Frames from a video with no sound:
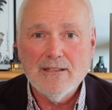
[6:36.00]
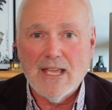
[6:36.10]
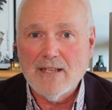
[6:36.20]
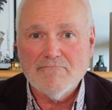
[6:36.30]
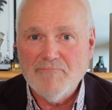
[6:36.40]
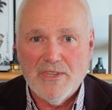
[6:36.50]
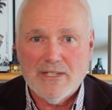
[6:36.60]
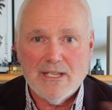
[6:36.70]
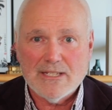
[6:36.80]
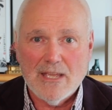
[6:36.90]
then the
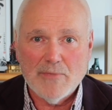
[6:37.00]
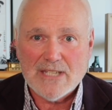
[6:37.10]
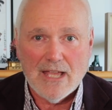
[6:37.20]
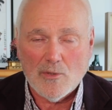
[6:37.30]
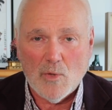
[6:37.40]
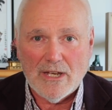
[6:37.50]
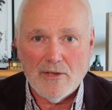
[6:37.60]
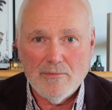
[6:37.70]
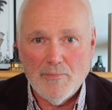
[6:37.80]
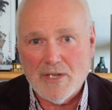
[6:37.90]
DSM is out the
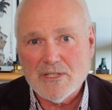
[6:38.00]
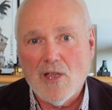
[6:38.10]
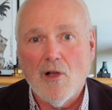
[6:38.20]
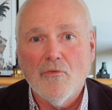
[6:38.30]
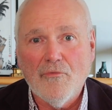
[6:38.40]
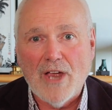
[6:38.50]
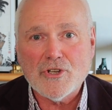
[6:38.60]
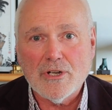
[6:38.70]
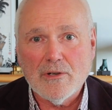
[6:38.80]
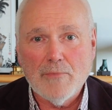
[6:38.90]
window, because the
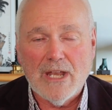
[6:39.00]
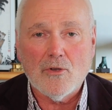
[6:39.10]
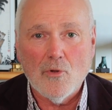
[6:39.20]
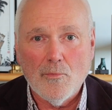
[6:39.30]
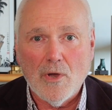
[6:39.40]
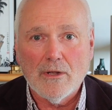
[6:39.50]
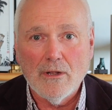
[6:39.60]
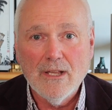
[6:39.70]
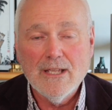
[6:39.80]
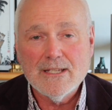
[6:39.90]
old-fashioned medical
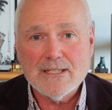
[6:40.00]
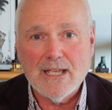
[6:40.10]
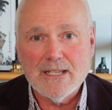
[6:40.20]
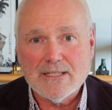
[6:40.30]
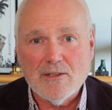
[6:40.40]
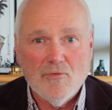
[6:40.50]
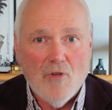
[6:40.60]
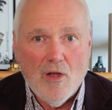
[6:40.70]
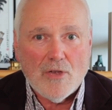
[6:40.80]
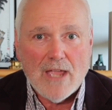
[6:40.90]
model says,
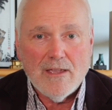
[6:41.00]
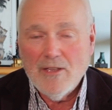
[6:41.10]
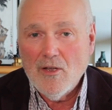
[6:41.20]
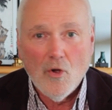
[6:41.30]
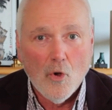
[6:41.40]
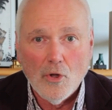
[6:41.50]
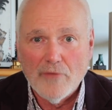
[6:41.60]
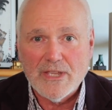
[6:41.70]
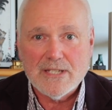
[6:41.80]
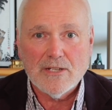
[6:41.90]
okay,
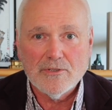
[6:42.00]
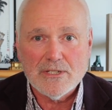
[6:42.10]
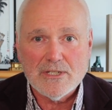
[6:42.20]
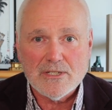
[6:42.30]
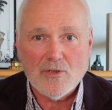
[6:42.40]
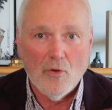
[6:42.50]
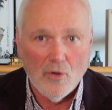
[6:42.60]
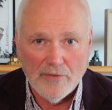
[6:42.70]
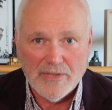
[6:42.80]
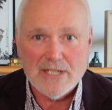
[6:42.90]
all of these illnesses,
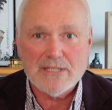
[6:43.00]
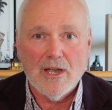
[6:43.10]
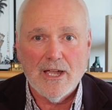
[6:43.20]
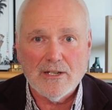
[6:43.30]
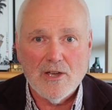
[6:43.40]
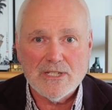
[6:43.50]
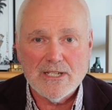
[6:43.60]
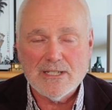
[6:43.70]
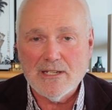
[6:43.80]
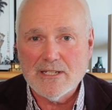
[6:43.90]
all of these
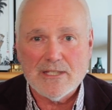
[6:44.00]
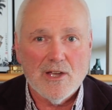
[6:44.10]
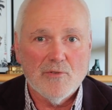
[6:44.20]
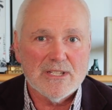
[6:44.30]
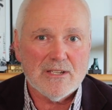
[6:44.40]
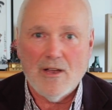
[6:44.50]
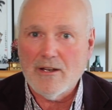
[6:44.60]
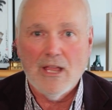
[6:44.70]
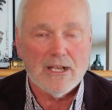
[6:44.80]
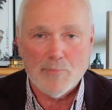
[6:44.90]
diagnoses, as though it's kind
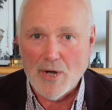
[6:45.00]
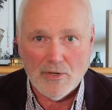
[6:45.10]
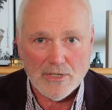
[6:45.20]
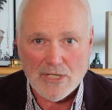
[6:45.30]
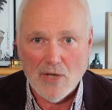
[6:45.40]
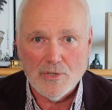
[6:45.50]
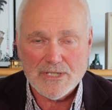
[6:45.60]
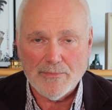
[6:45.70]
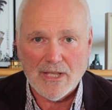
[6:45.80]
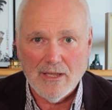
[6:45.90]
of like a broken toe or
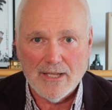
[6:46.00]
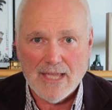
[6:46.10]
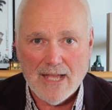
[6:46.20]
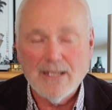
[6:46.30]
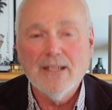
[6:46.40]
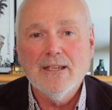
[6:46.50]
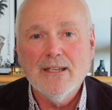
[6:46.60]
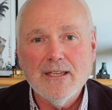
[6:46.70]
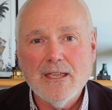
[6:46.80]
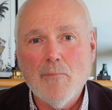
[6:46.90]
something like that.
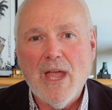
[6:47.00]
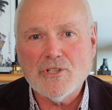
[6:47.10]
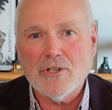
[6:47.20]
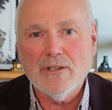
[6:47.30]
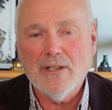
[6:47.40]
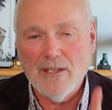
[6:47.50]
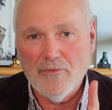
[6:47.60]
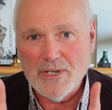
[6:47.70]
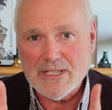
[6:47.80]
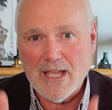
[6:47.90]
Imagine
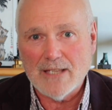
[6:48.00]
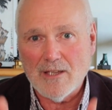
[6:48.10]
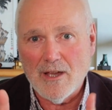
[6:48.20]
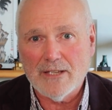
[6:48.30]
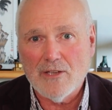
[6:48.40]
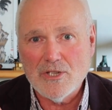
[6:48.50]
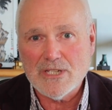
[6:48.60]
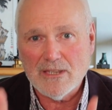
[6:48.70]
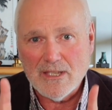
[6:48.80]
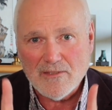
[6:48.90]
if we start
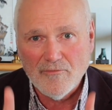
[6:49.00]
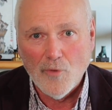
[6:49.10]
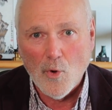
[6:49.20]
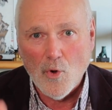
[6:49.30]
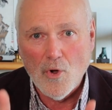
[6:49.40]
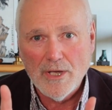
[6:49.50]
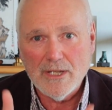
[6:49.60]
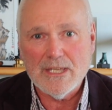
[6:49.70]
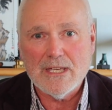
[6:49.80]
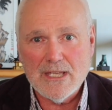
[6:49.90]
diagnosing these 4
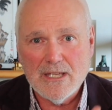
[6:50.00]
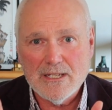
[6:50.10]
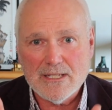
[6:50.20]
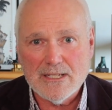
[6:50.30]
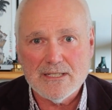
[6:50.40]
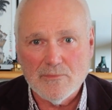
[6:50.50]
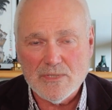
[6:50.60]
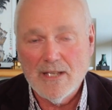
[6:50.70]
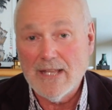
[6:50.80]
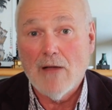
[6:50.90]
key
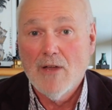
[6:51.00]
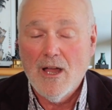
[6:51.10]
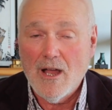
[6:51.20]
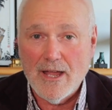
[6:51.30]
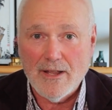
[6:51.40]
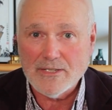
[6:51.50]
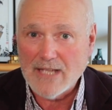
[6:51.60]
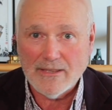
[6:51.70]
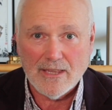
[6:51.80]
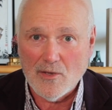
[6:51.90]
systems. Now, I don't
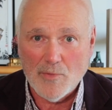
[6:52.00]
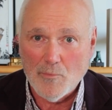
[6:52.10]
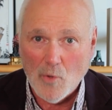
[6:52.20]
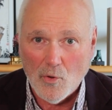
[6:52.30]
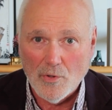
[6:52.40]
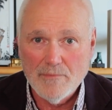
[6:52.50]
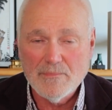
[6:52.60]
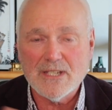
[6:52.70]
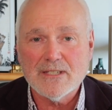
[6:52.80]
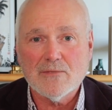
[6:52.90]
doubt that there'll be more
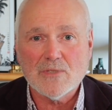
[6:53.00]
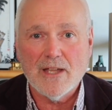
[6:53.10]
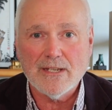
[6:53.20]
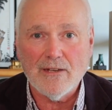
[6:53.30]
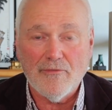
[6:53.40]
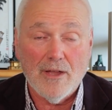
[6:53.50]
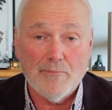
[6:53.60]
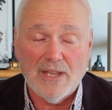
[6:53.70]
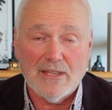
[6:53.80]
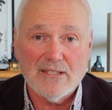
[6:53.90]
systems
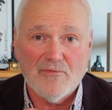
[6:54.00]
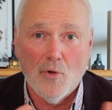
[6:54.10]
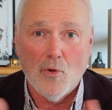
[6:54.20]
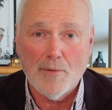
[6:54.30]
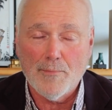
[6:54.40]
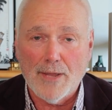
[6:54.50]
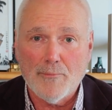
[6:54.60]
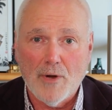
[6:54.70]
identified, but these 4 are pretty